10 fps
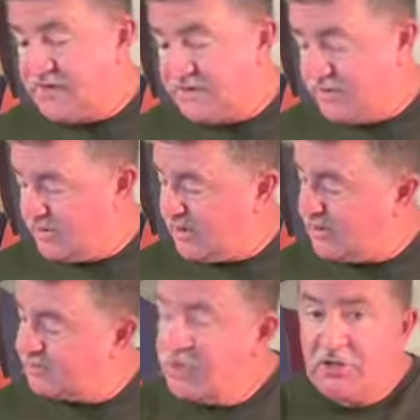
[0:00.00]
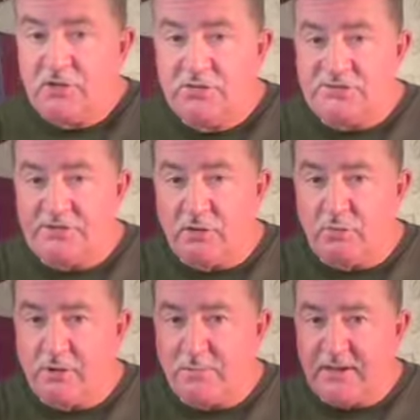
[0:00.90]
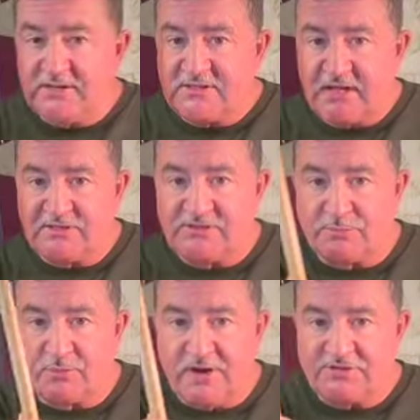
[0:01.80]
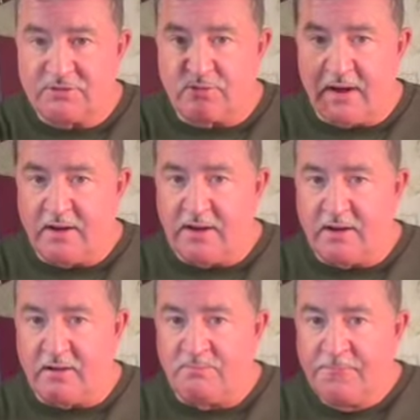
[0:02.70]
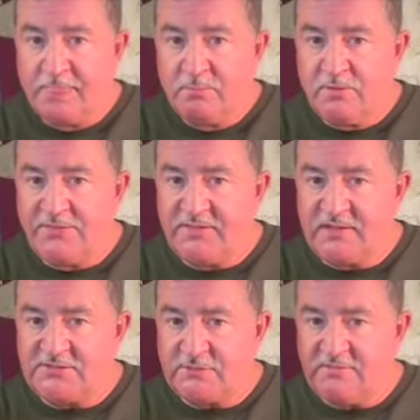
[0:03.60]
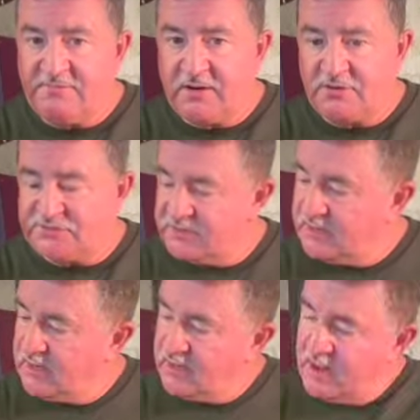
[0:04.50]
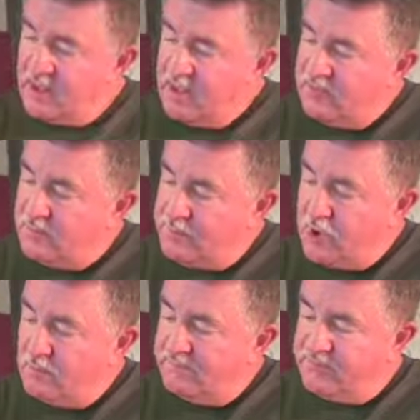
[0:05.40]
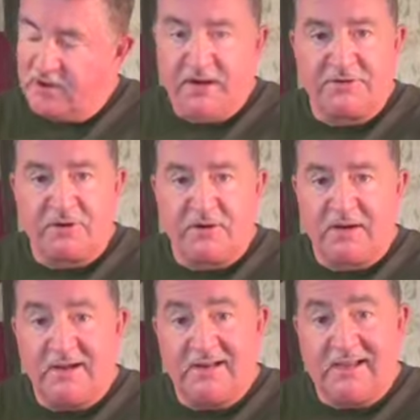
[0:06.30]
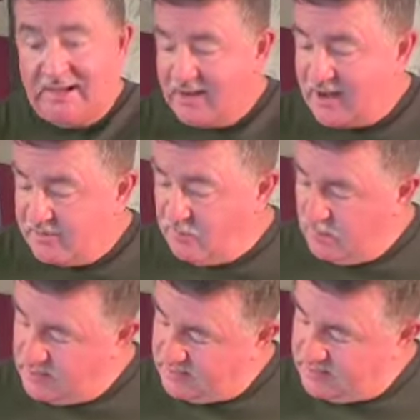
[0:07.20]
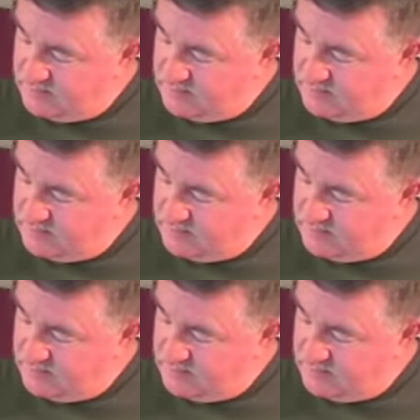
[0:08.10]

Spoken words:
out of your hand. You still want to maintain some pressure right here, but these three fingers and the palm of your hand are going to kind of get out of the way.